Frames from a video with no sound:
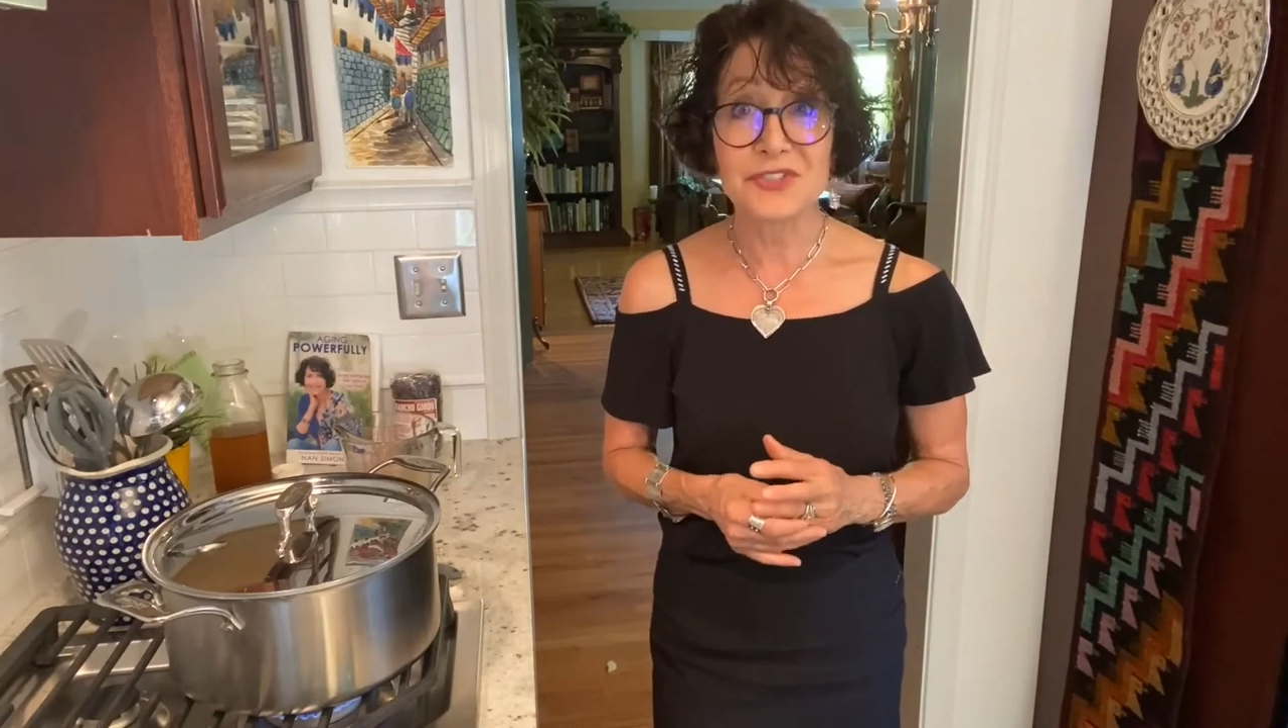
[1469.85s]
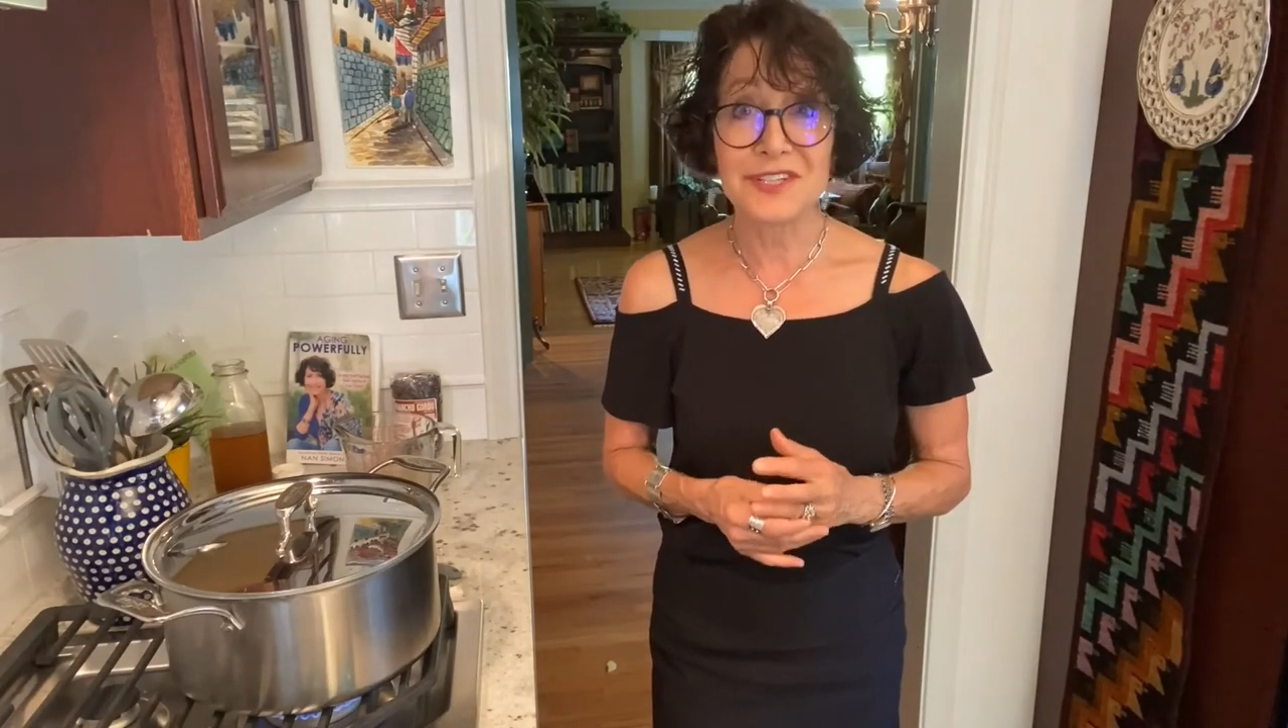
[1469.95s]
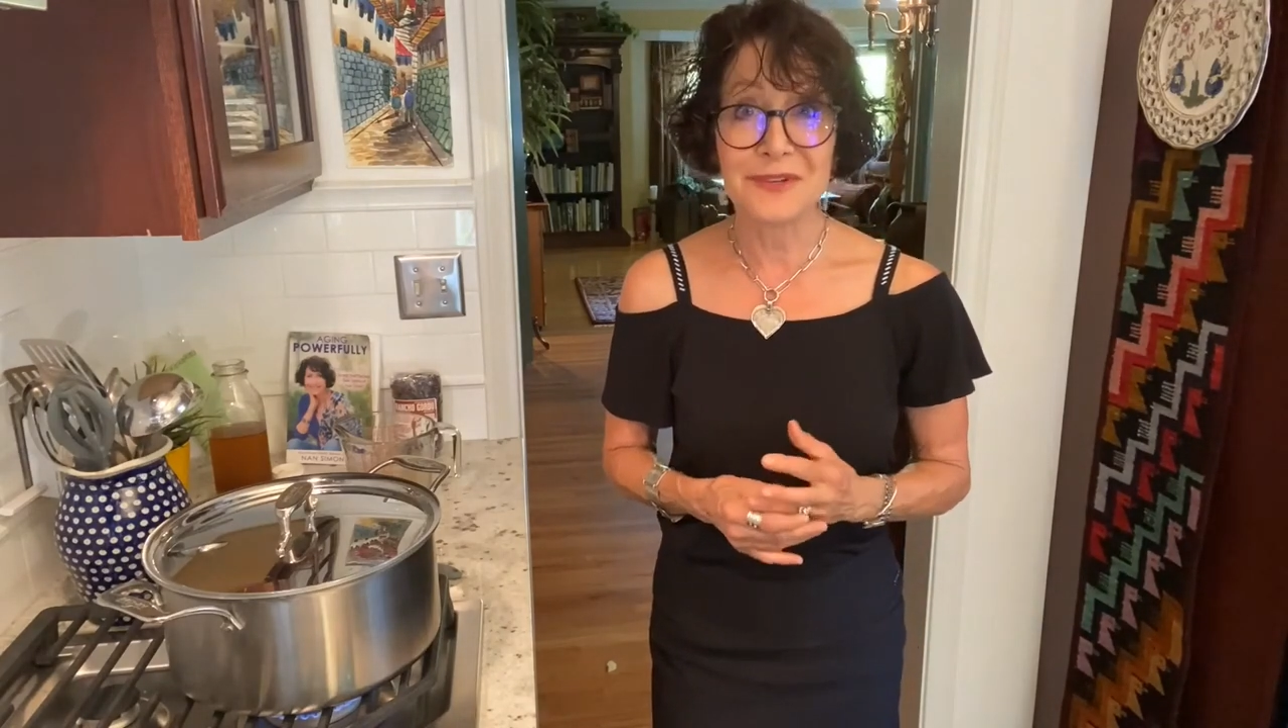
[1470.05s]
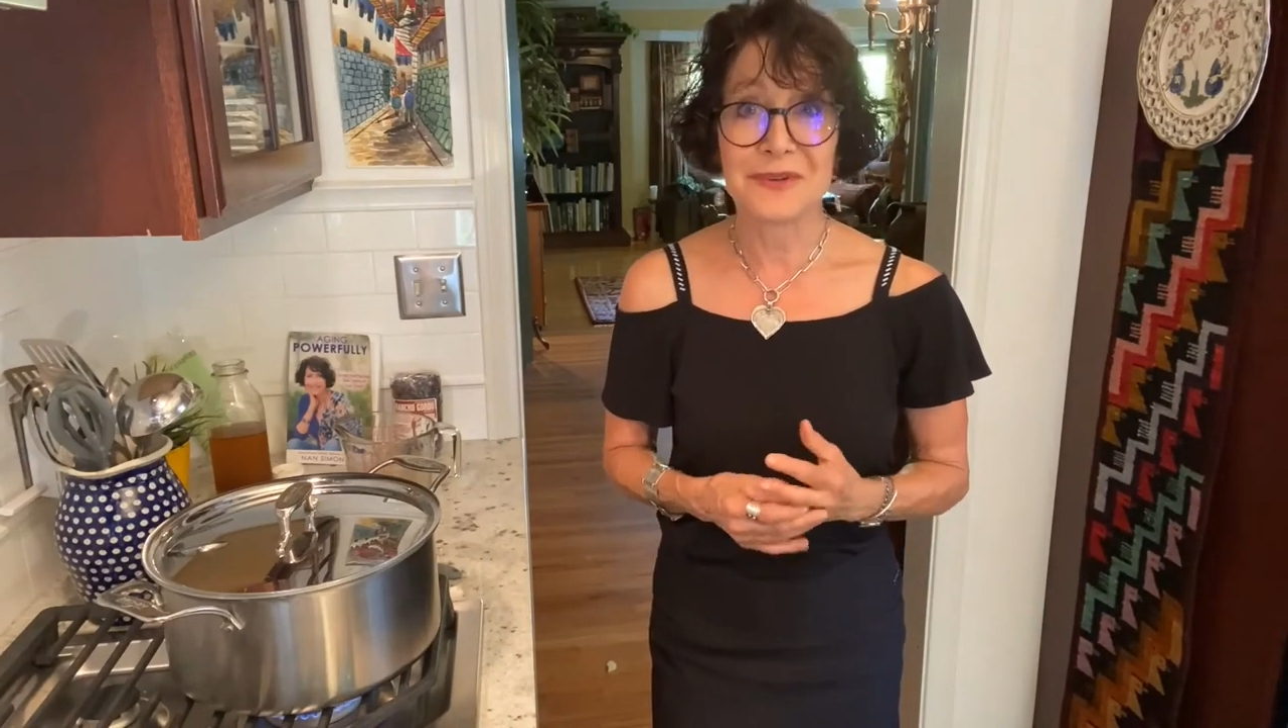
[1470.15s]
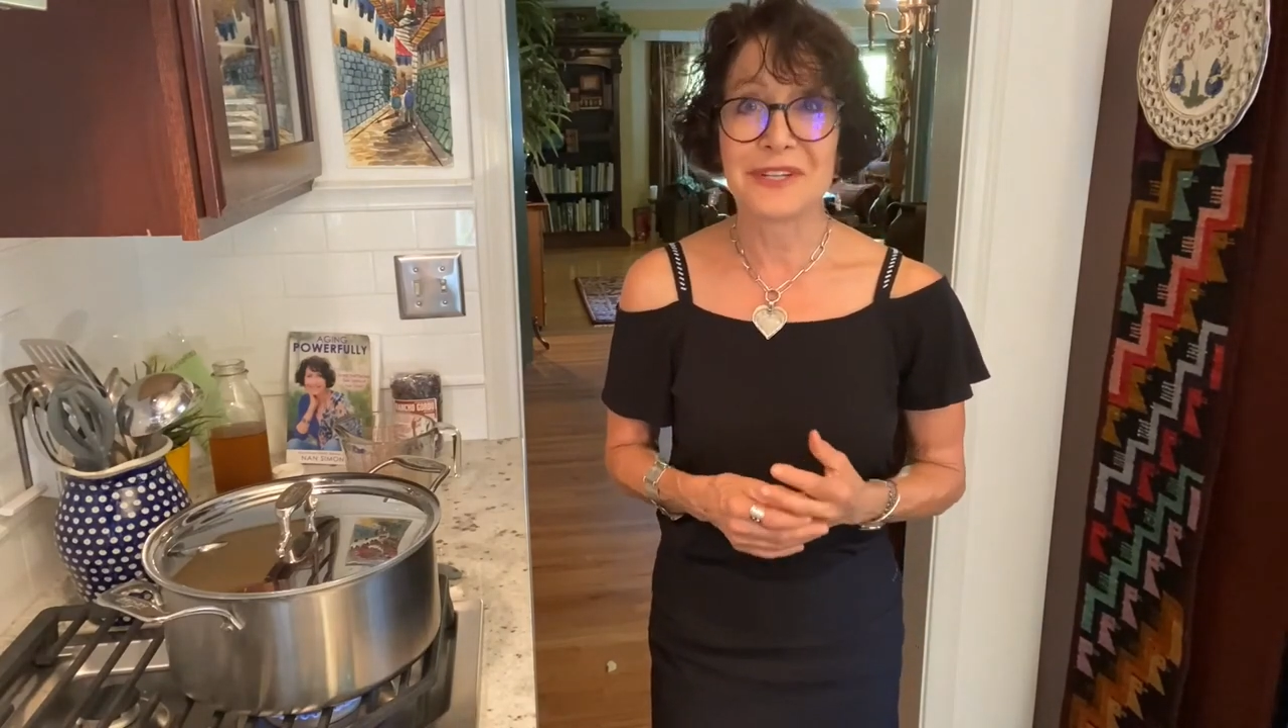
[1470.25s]
a
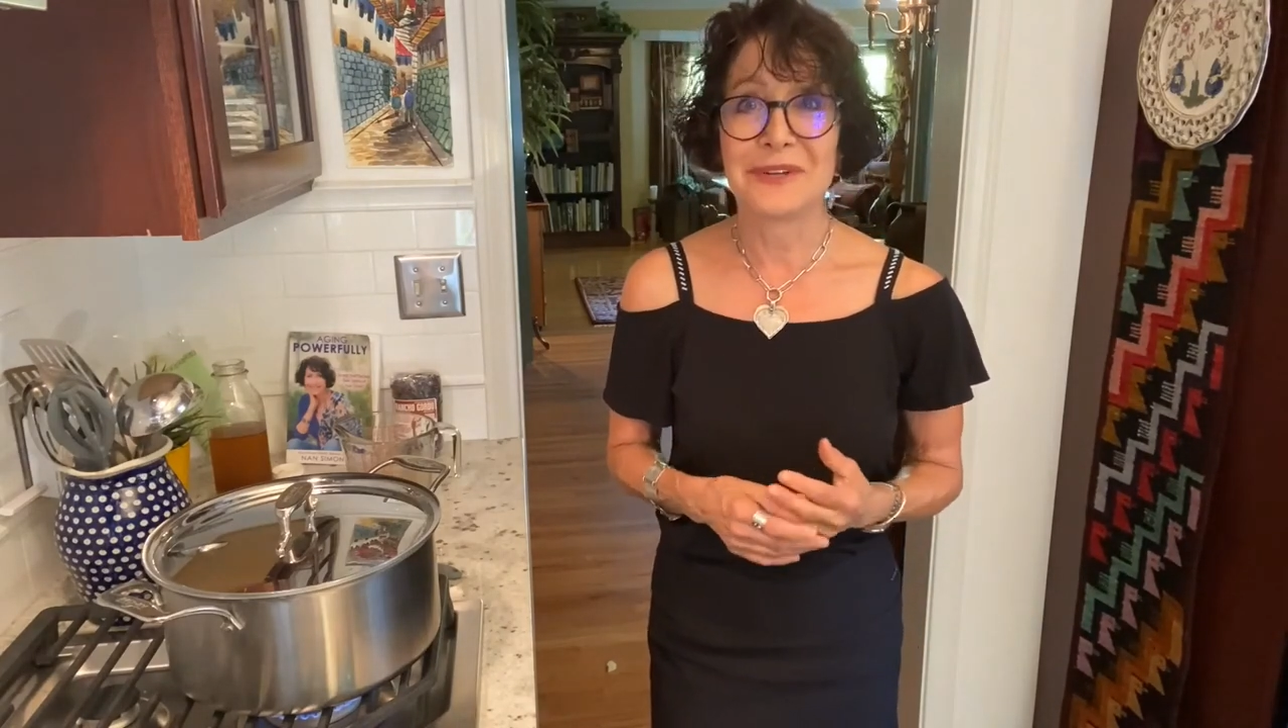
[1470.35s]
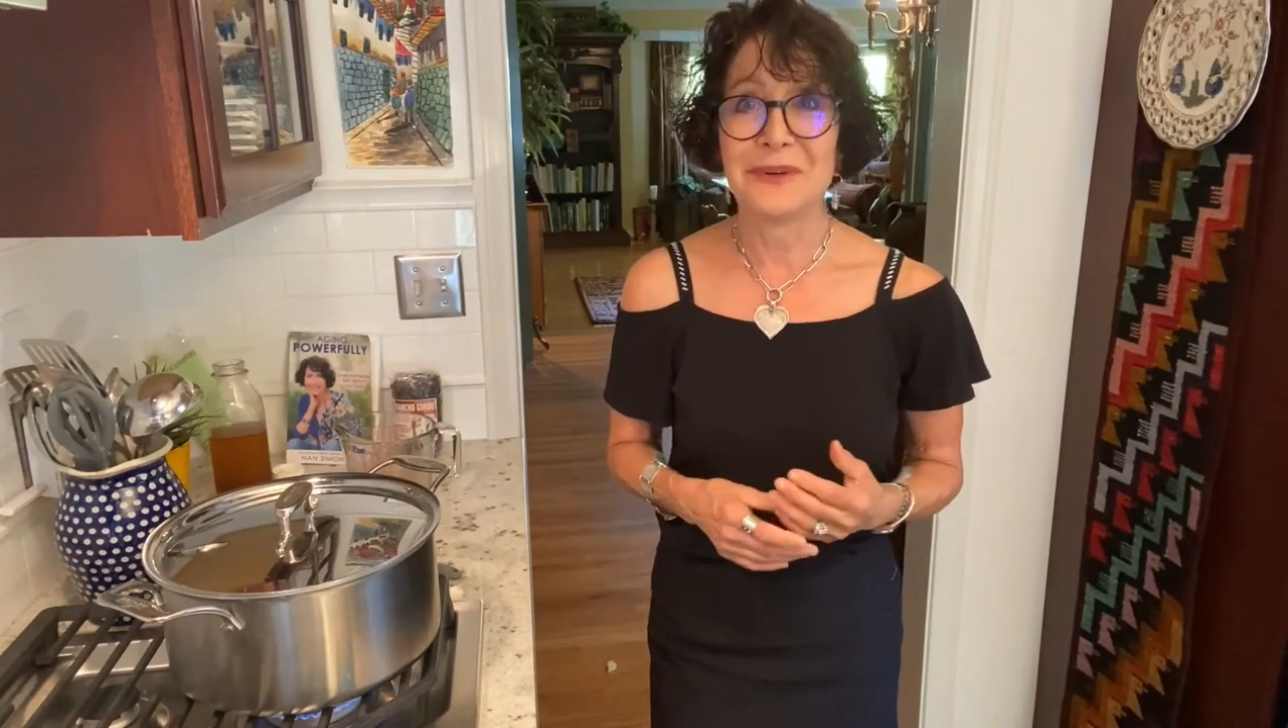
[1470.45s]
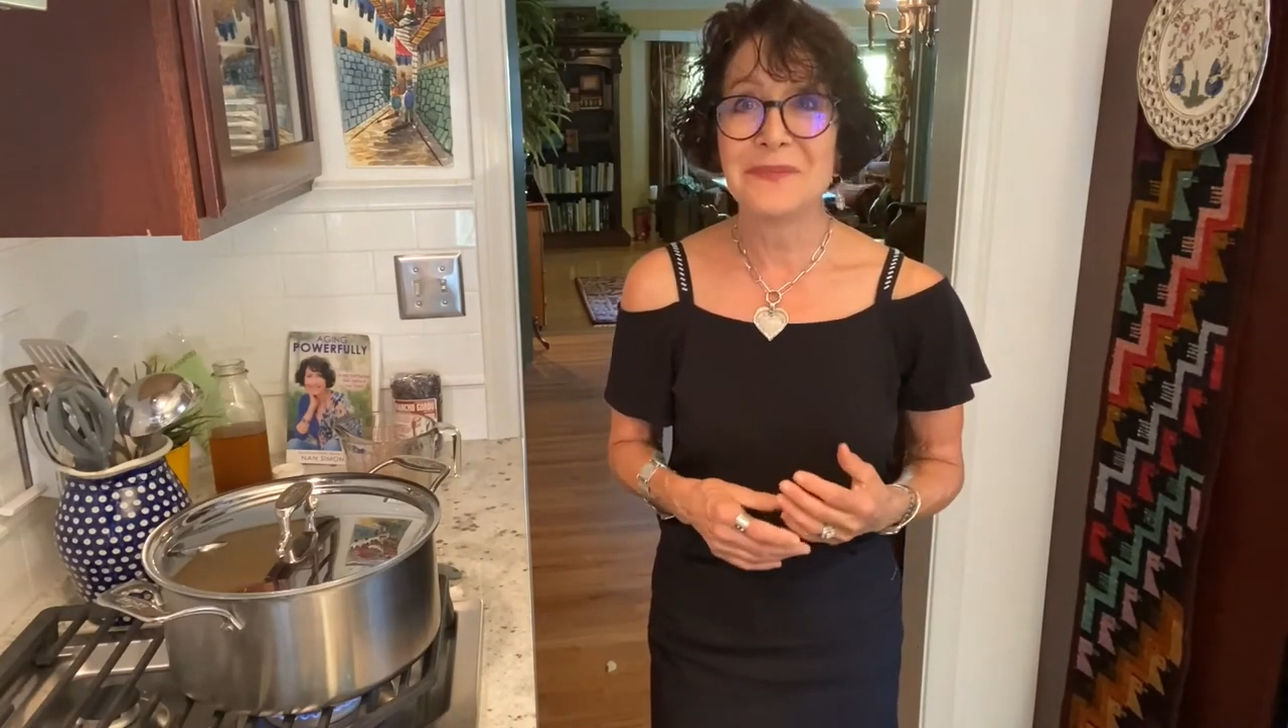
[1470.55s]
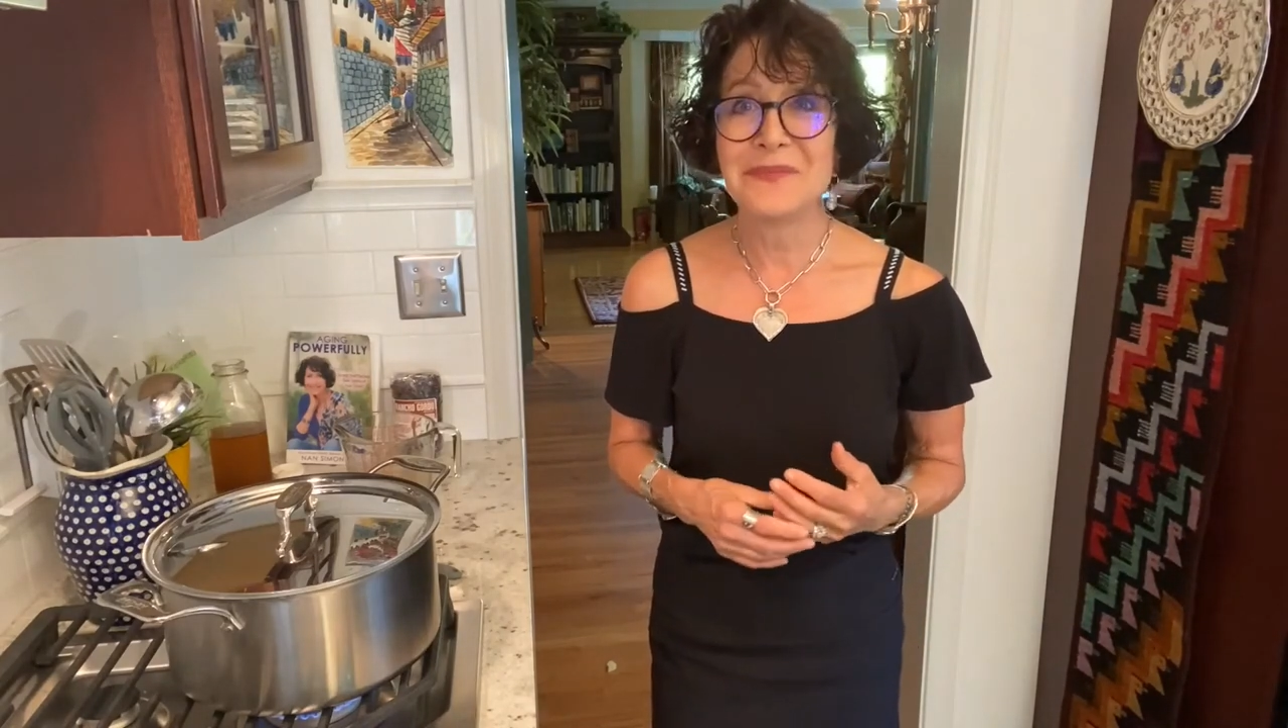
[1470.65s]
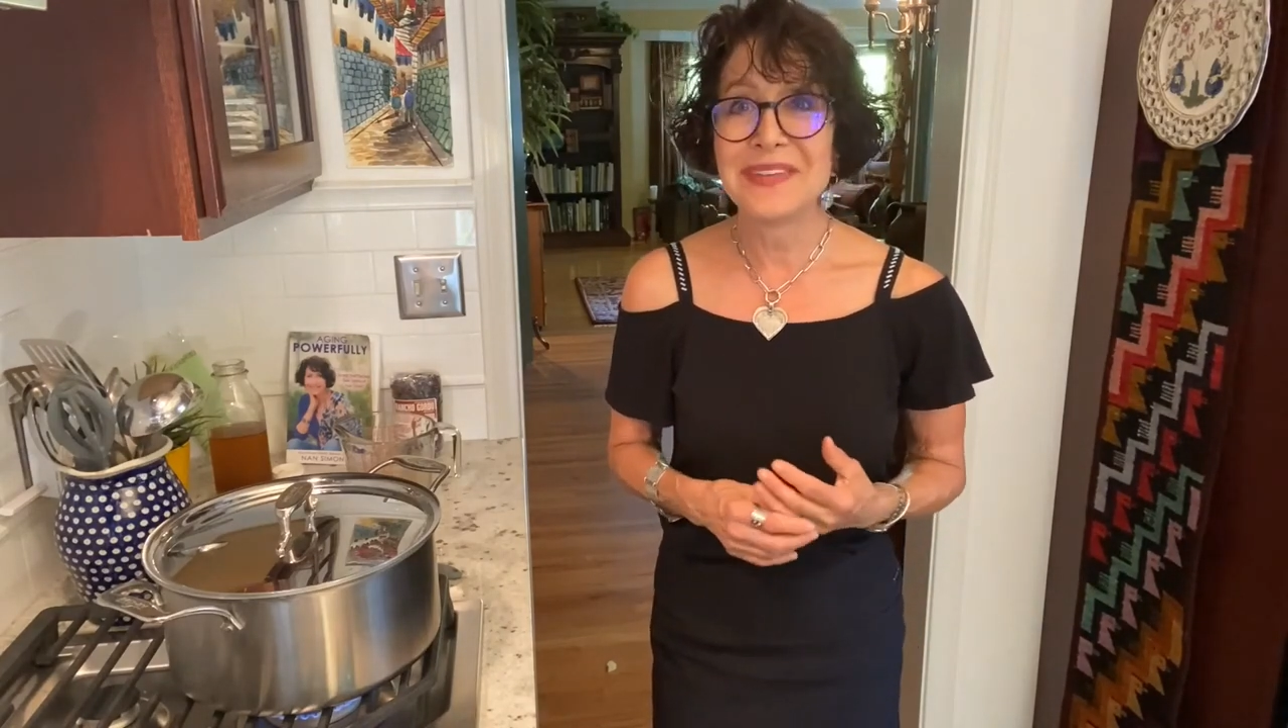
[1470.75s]
year ago.